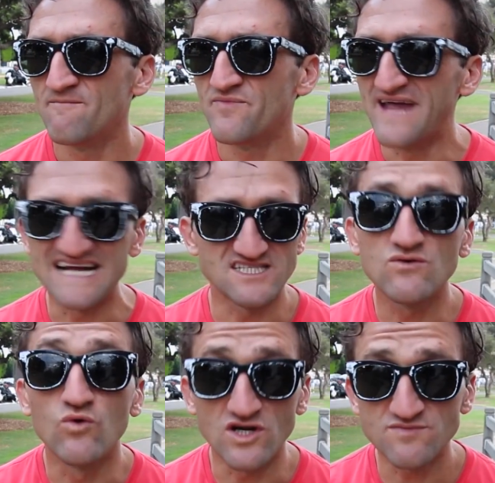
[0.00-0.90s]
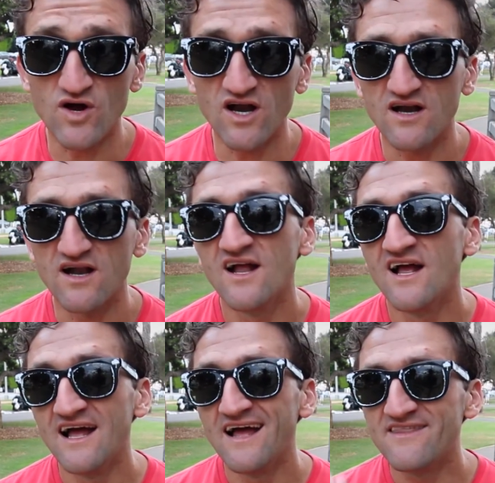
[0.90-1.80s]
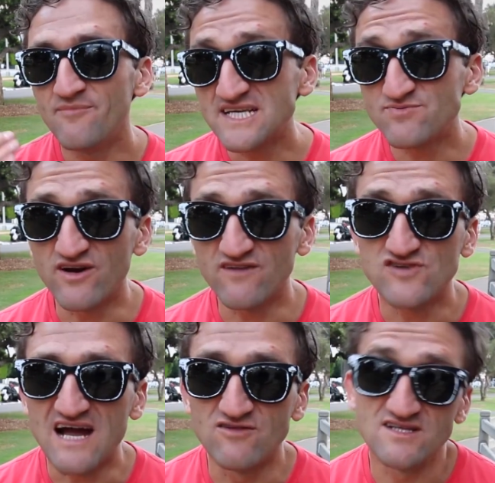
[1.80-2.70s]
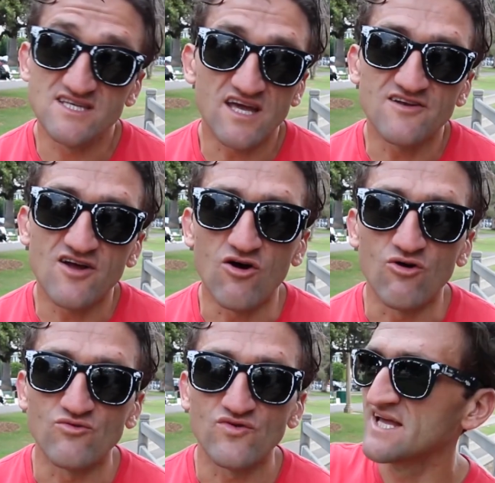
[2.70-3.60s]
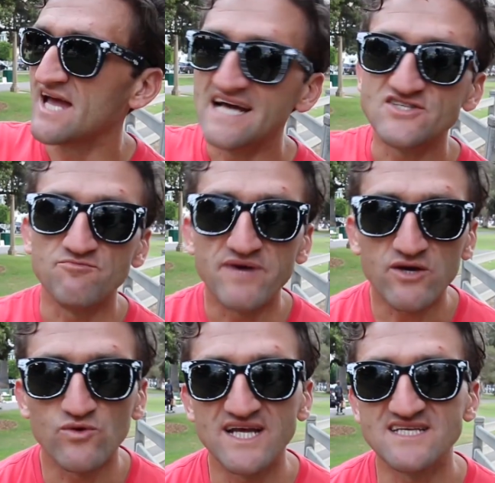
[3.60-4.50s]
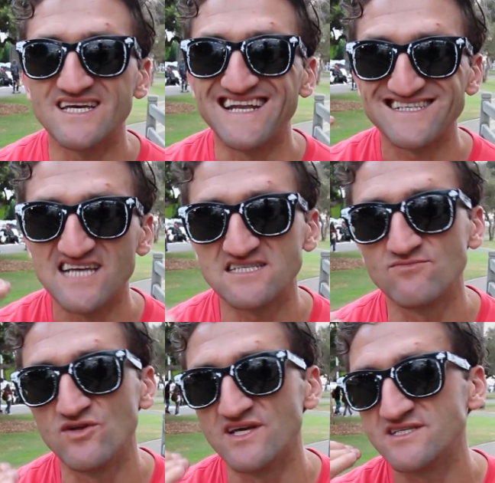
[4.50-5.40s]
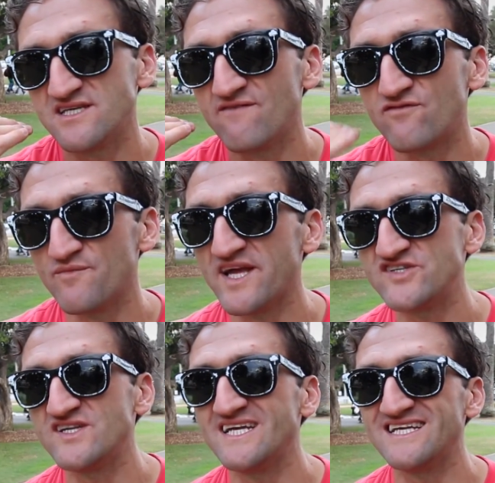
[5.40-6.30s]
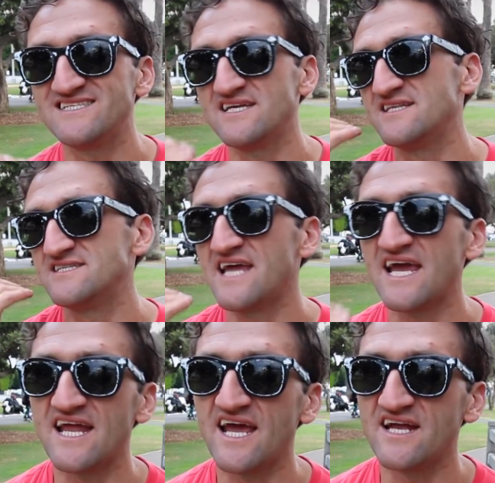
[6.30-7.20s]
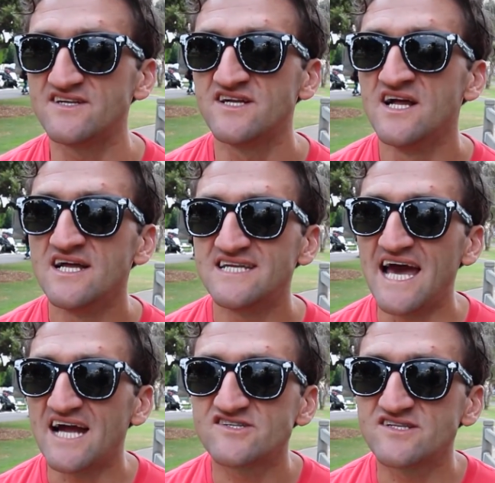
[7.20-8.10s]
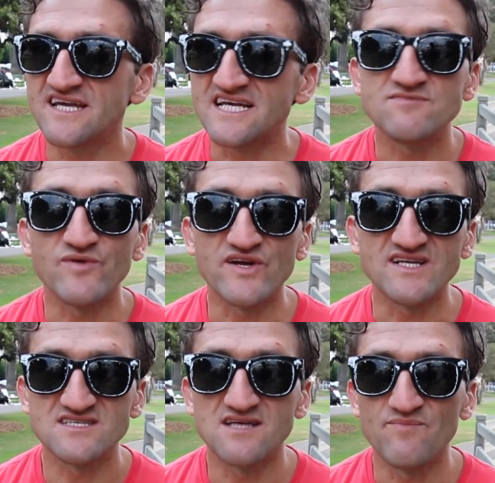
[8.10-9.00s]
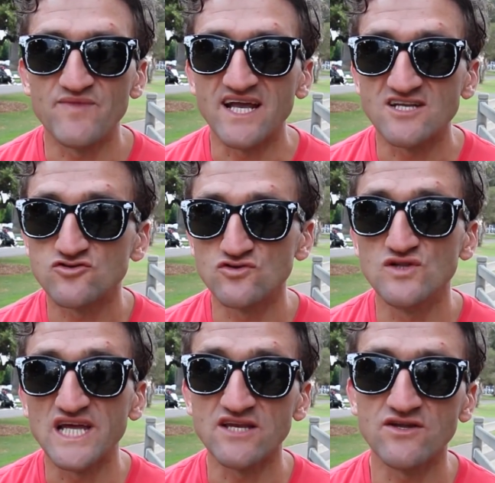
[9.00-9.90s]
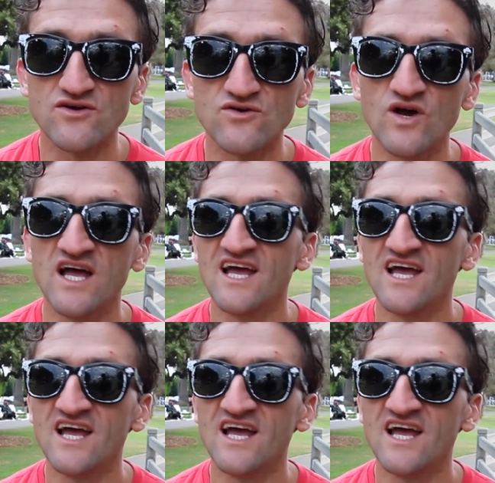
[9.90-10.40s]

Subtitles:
That's the worst part. The best part of travel is the unknown. As ubiquitous and accessible as information is in this day and age, to actually experience something truly new,